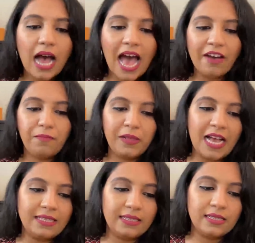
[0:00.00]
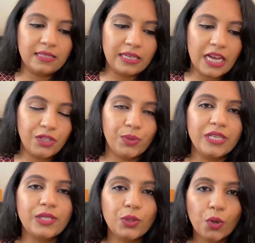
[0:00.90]
have plastics attached to
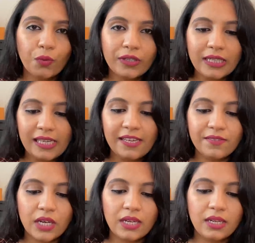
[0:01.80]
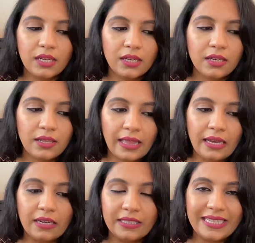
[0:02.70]
it, so no one even like
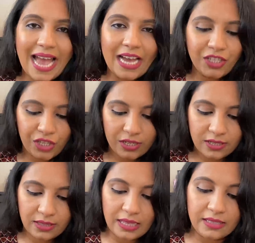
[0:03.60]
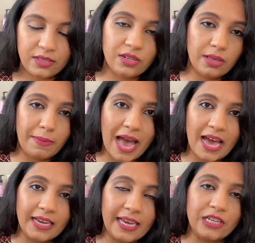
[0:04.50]
attached this to the
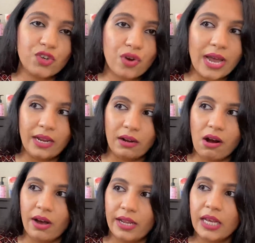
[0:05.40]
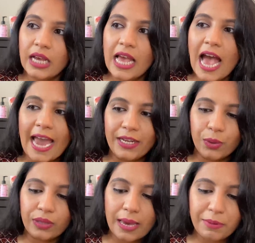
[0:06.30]
bag and tried it on. I
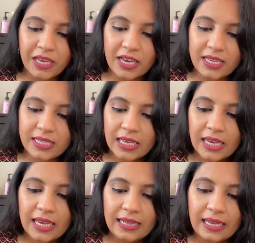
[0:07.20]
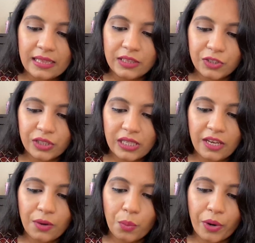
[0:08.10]
know that because like
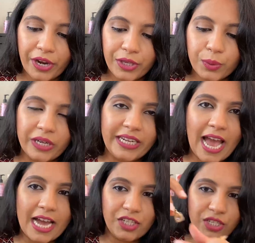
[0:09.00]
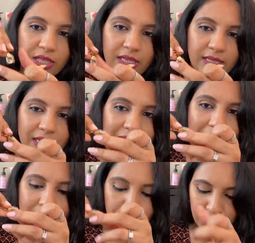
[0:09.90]
literally where you attach these
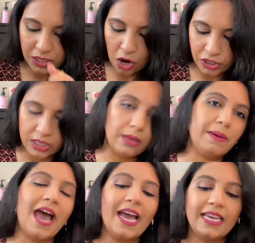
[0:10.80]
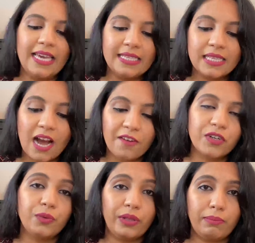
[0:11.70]
clasps onto the bag is
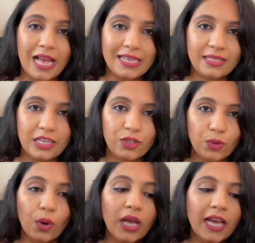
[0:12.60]
covered with plastic. So